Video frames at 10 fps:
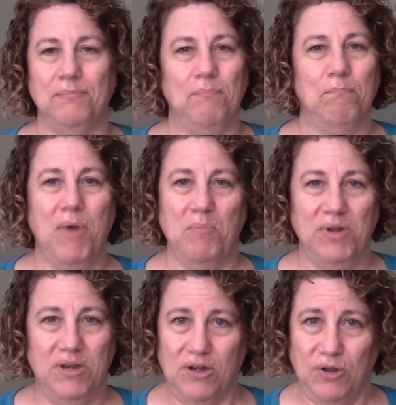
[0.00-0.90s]
Mom
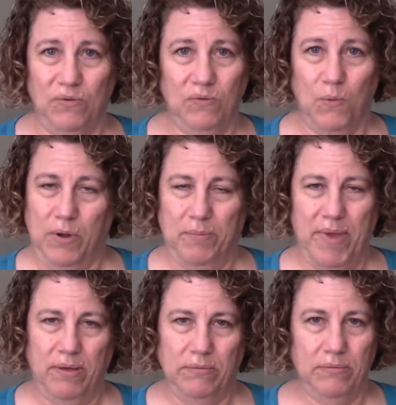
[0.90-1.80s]
didn't know squat
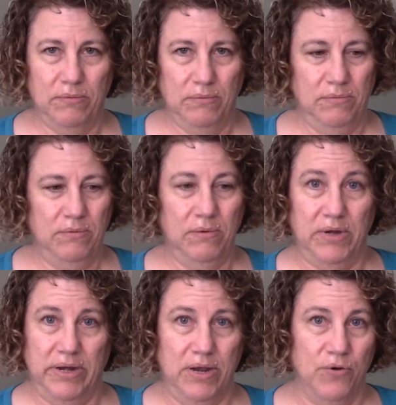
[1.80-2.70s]
about
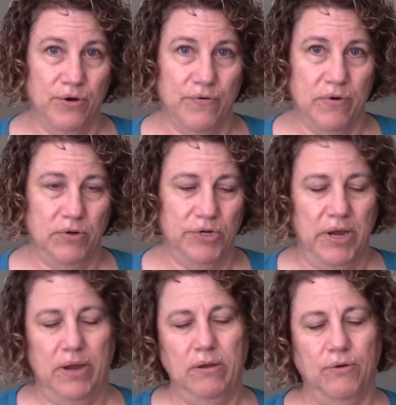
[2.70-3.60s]
knitting or
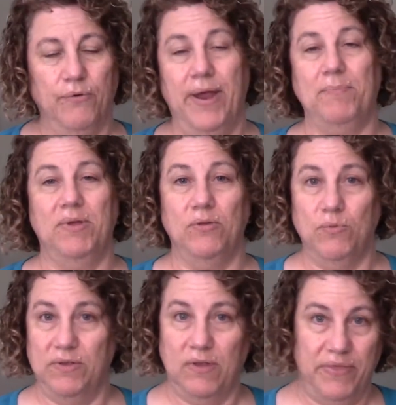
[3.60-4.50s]
crocheting. Grandmother
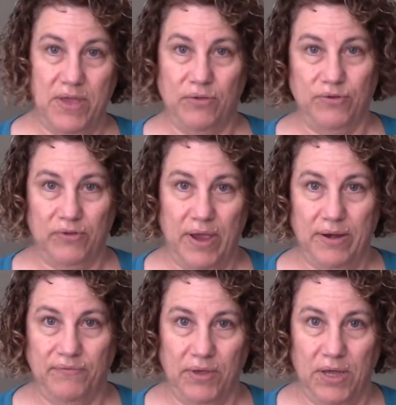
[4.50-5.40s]
was on the other side
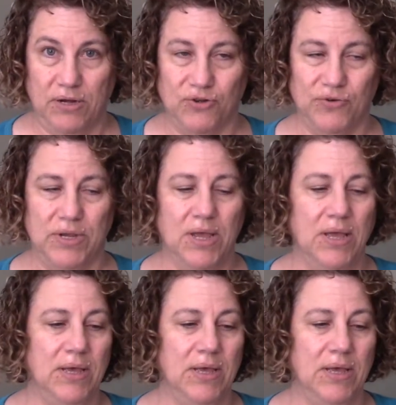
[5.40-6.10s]
of the country.